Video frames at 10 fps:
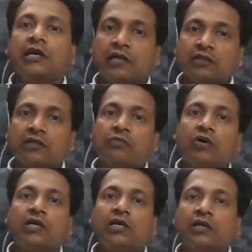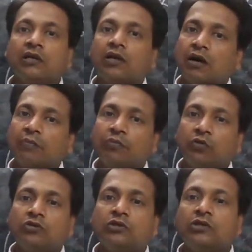in the body of
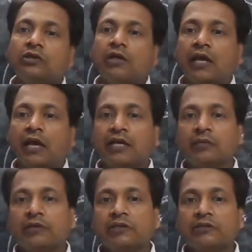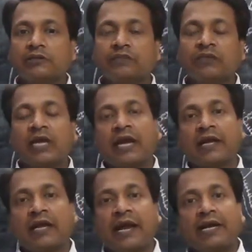both the animals.
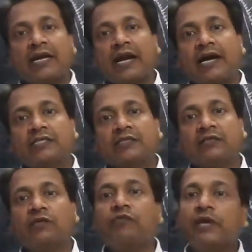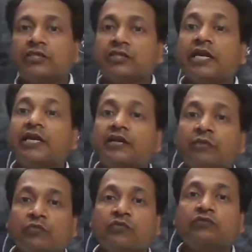And at last, the waste get
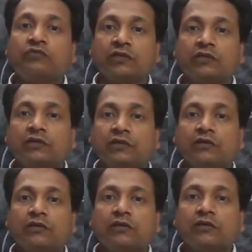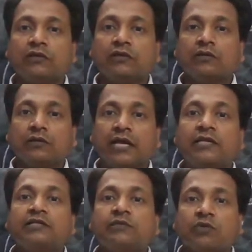removed. That
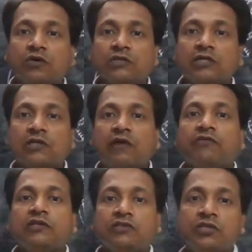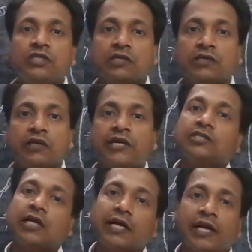is, process of ejection is
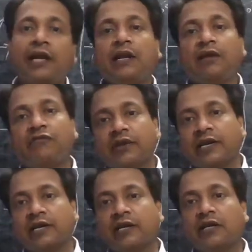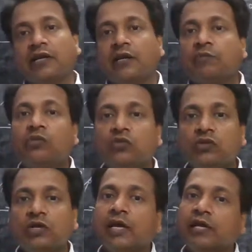again different in both
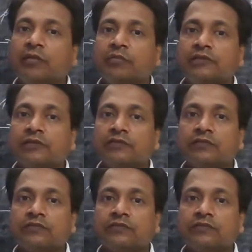the animals.